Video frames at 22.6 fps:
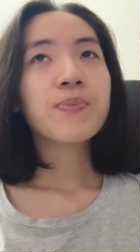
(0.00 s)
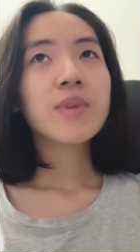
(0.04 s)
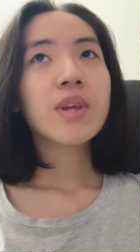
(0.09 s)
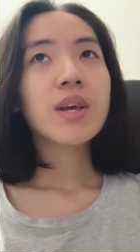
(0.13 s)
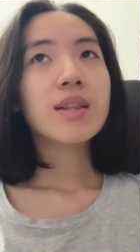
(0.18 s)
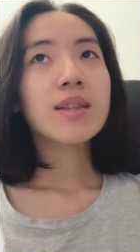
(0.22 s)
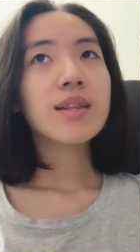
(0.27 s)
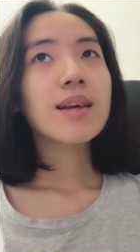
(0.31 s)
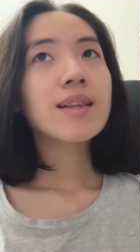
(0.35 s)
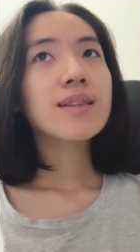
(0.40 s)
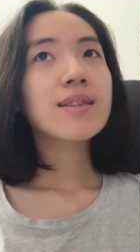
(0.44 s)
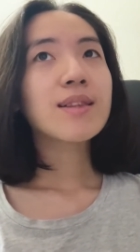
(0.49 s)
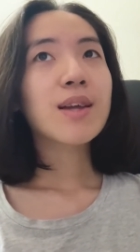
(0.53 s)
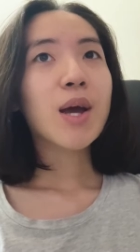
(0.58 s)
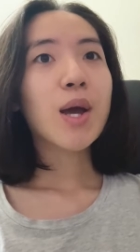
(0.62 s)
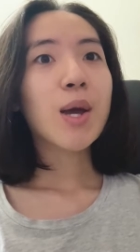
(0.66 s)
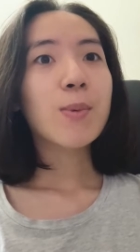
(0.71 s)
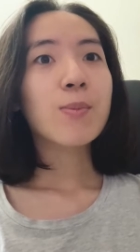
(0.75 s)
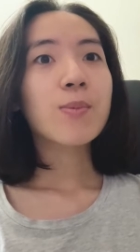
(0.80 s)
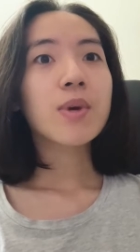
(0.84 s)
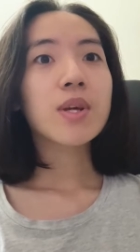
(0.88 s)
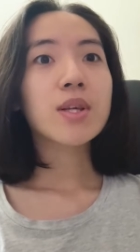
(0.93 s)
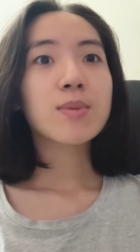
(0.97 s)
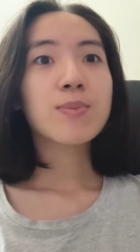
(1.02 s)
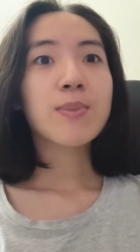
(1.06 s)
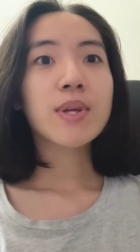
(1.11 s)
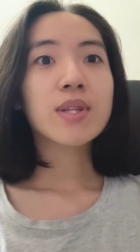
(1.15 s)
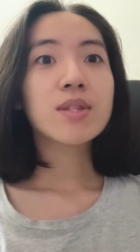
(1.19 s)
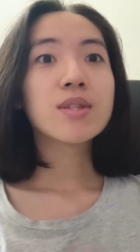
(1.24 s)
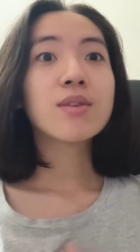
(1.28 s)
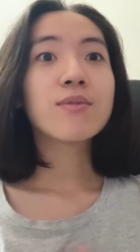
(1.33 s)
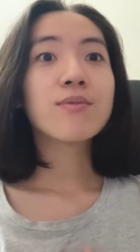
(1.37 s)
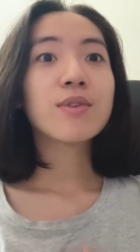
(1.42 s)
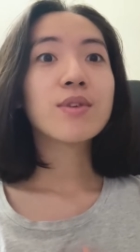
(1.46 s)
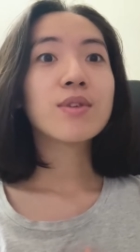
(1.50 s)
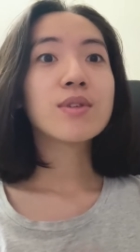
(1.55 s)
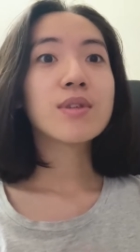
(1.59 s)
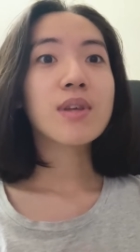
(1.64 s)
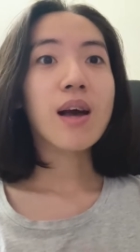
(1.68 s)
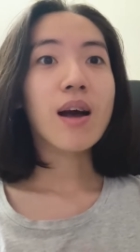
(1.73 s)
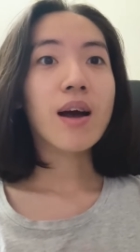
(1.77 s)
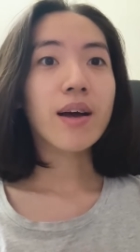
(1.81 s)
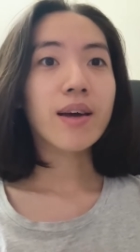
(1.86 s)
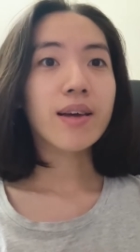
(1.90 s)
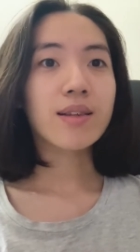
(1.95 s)
At that time, expensive yun
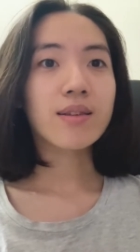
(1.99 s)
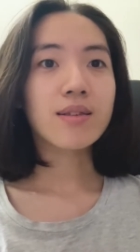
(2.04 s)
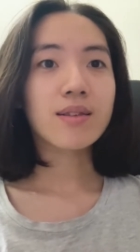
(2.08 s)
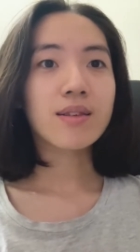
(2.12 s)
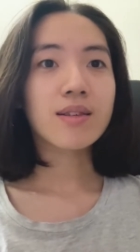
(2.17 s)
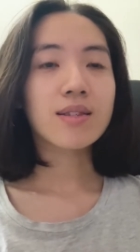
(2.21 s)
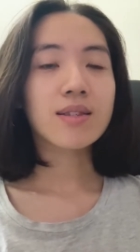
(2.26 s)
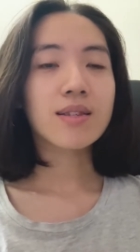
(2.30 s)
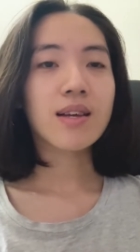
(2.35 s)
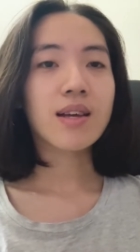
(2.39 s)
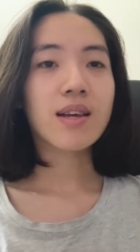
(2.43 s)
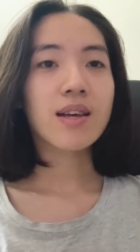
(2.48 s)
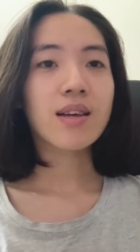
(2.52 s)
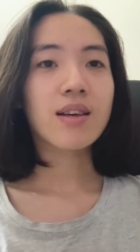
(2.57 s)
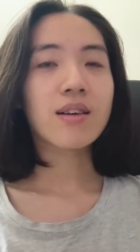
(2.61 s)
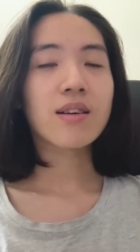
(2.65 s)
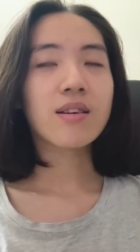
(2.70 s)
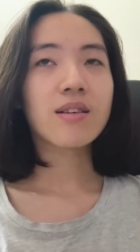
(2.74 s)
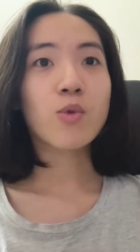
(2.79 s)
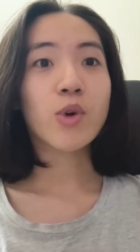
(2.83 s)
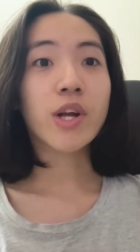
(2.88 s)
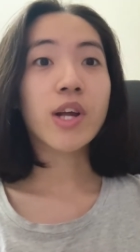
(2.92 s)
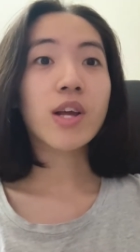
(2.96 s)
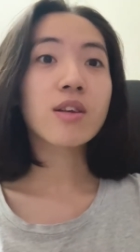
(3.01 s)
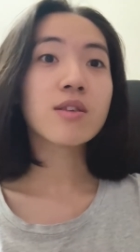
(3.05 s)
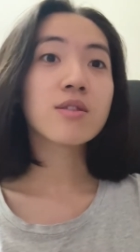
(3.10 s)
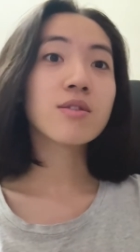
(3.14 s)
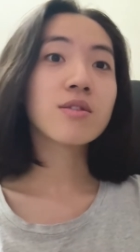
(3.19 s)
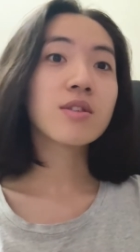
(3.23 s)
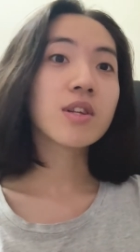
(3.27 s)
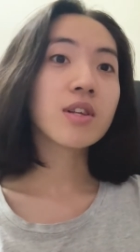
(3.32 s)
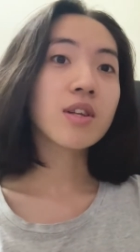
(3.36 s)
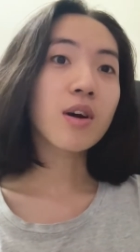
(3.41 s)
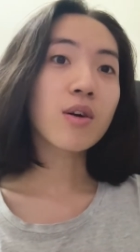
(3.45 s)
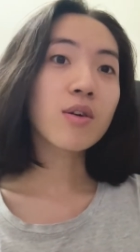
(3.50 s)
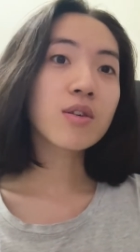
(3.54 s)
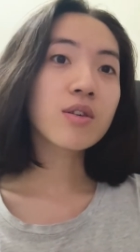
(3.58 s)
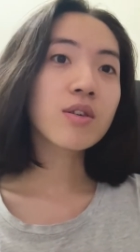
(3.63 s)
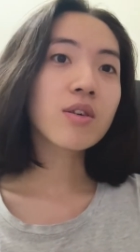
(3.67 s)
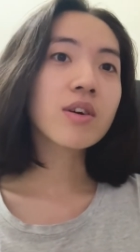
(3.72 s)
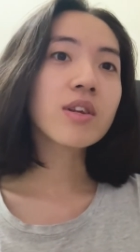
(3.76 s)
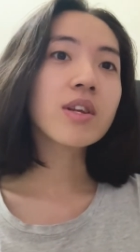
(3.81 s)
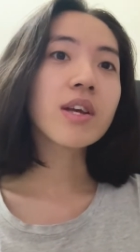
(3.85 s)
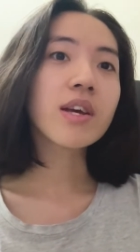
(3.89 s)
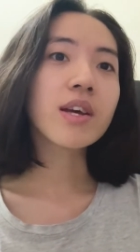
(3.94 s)
sa akin kasi working student ako
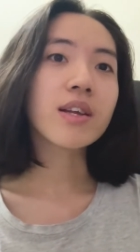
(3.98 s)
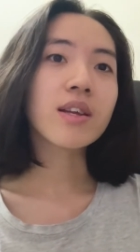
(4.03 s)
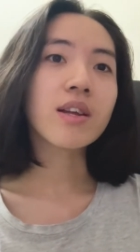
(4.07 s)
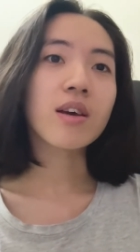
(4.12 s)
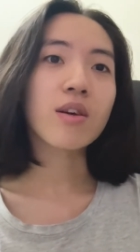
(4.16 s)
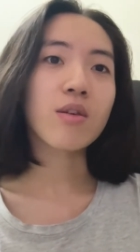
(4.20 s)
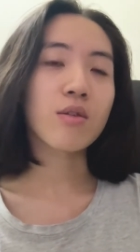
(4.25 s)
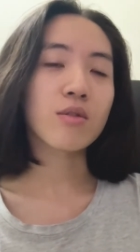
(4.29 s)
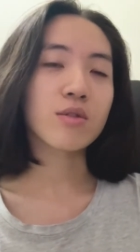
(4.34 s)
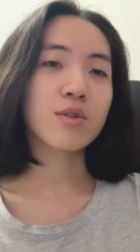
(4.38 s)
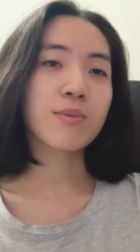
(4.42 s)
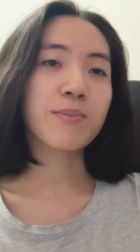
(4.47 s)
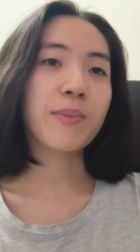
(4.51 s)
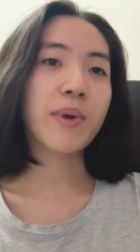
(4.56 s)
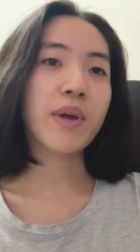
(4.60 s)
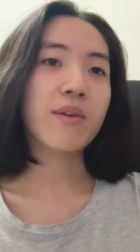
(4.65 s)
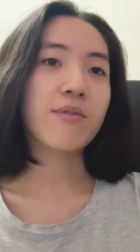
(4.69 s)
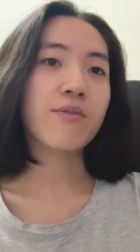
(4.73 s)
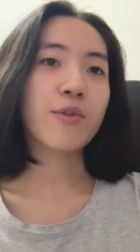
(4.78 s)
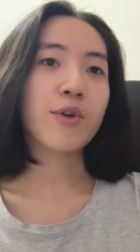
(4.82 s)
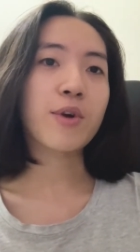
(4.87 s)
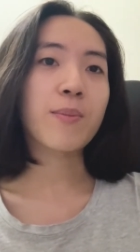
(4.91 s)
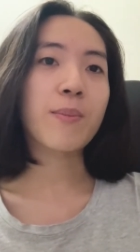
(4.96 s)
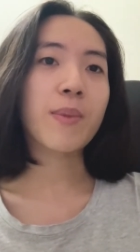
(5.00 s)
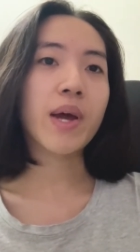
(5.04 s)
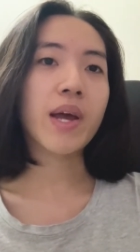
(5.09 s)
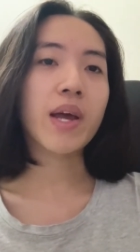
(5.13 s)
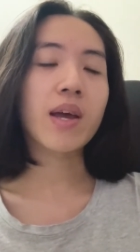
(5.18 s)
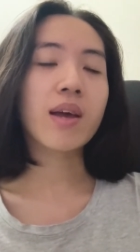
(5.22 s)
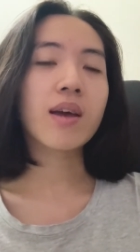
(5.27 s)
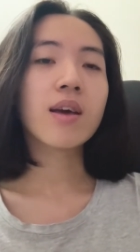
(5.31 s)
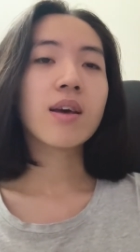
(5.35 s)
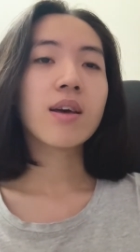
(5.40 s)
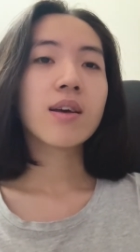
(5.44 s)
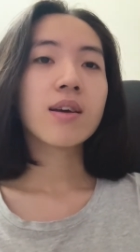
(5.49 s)
noon and I also pay for my